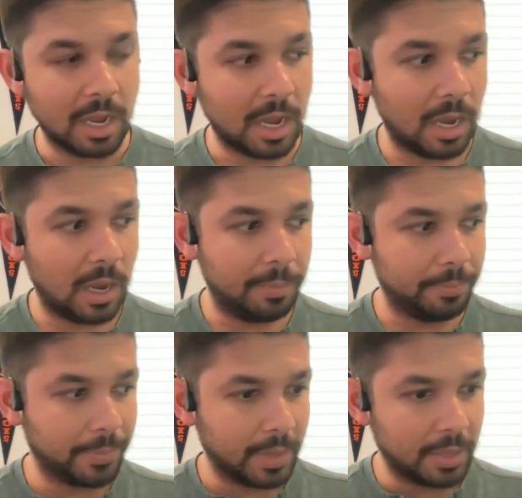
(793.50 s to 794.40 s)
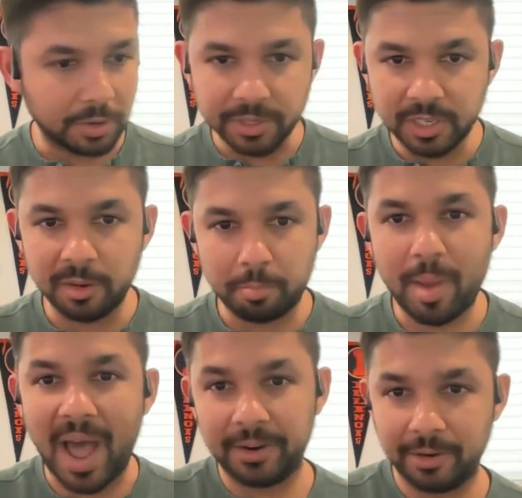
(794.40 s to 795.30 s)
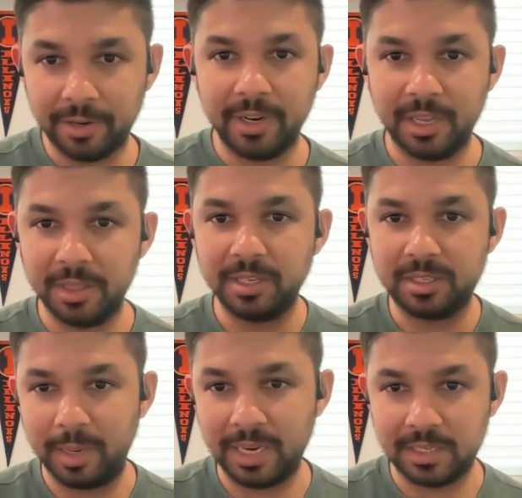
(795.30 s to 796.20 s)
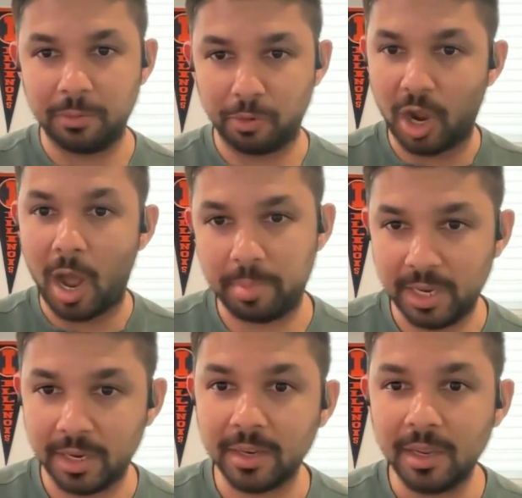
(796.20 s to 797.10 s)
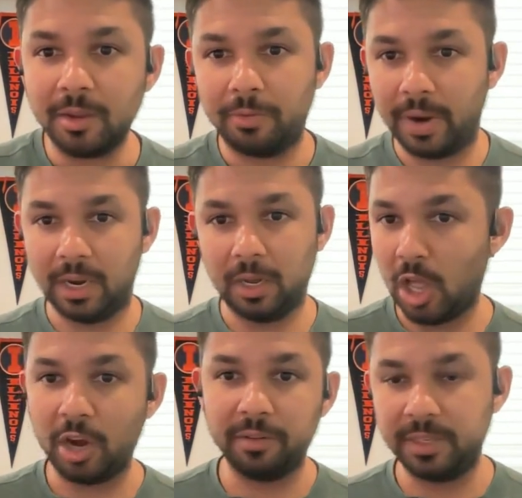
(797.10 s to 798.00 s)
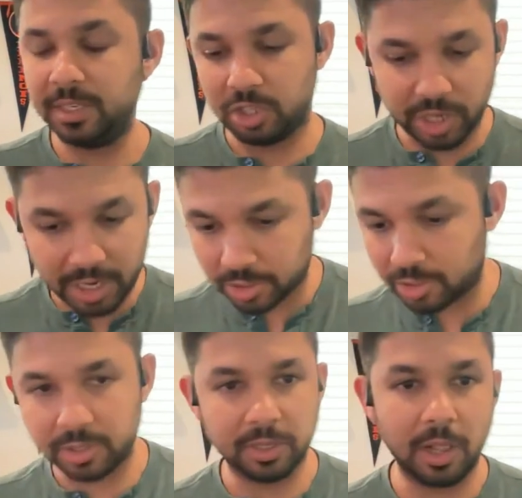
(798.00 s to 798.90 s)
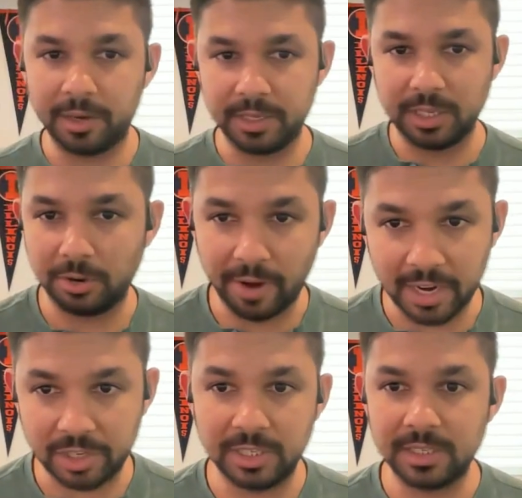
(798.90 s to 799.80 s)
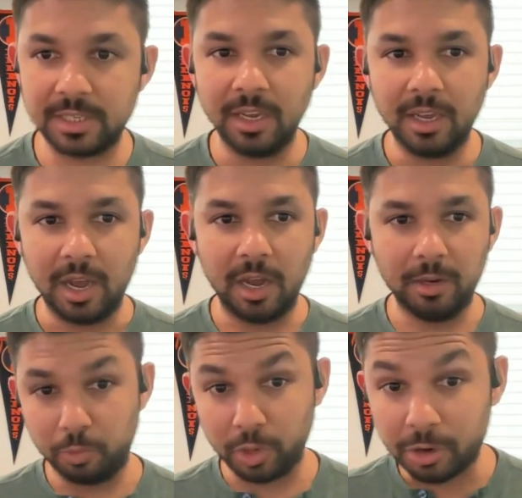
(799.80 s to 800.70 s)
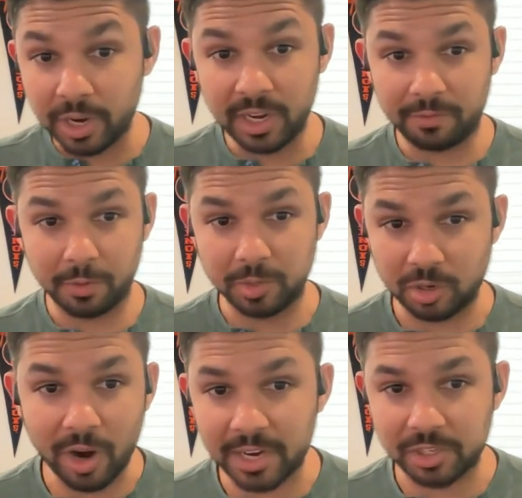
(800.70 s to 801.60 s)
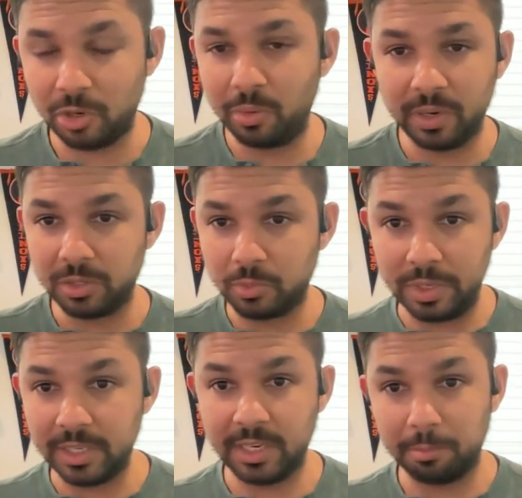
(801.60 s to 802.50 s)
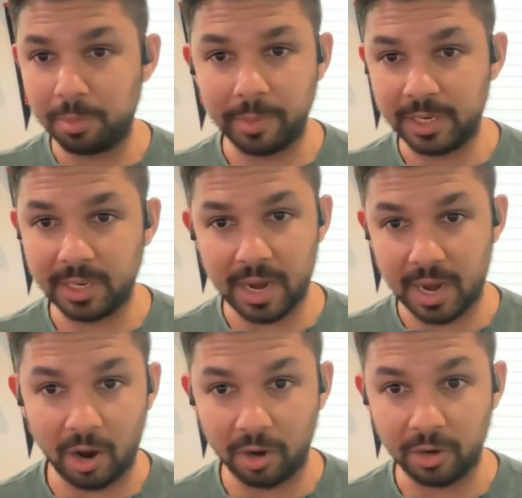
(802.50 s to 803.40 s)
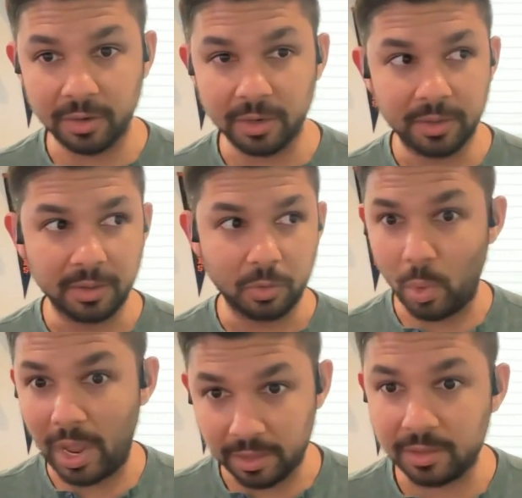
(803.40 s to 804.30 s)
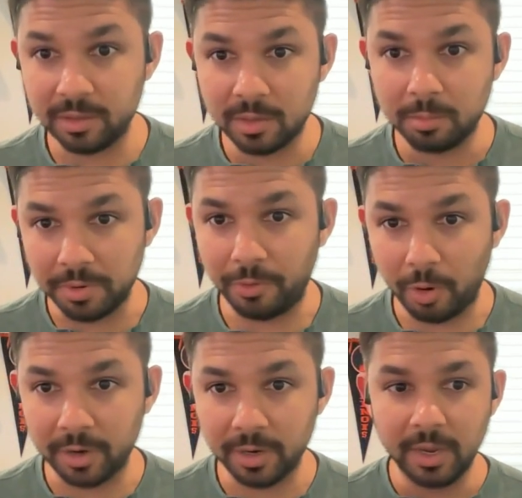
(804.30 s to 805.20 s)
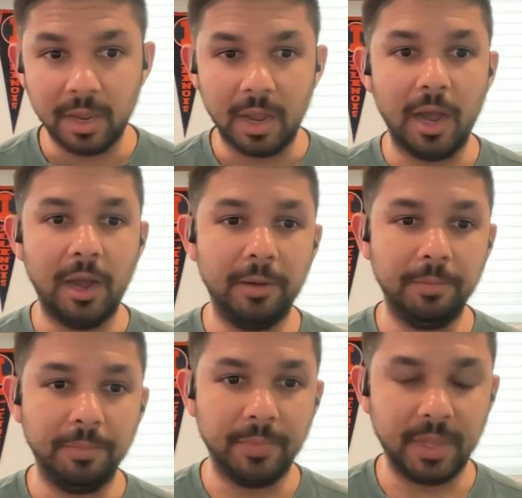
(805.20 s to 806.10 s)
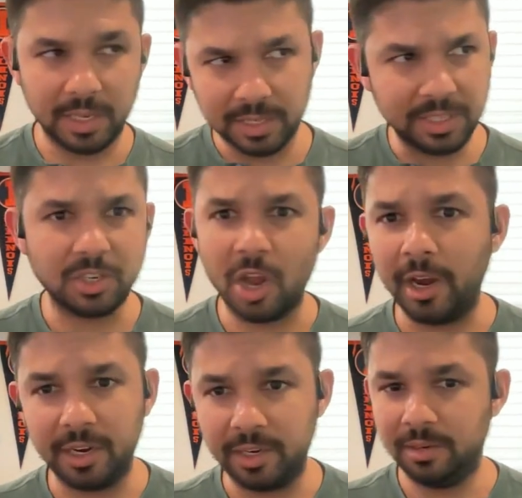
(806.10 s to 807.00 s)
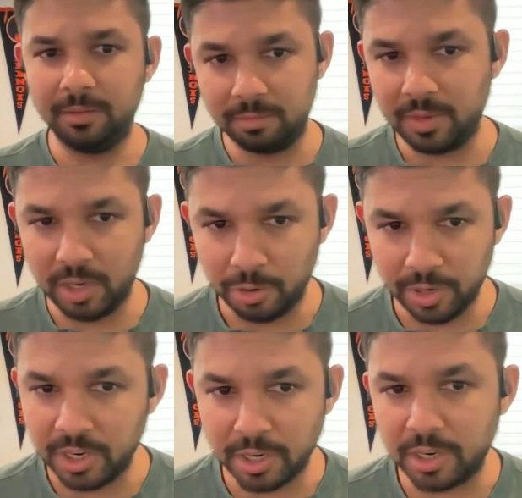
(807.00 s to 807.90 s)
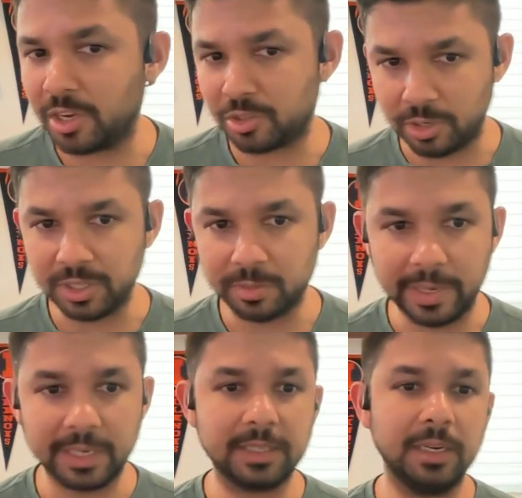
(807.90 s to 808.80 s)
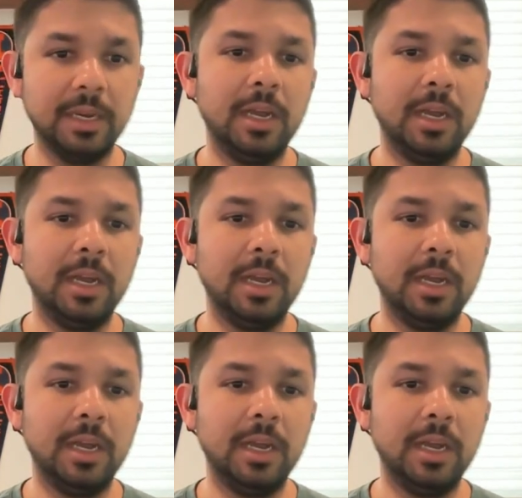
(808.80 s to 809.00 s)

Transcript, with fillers: uh, there isn't a pattern in this space that we're copying right? A lot of these gestures, a lot of these interactions, um, we're creating from scratch. No one has really implemented AR well before, um, at least not in you know in an industrial space.